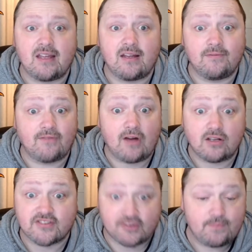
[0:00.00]
for
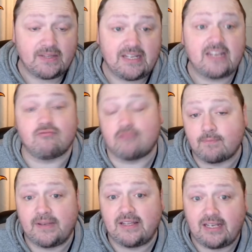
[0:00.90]
Super League,
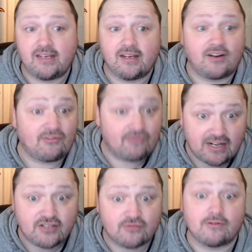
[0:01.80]
Rugby League,
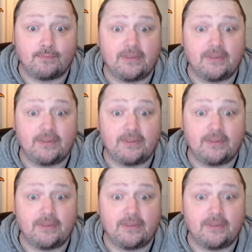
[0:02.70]
French Rugby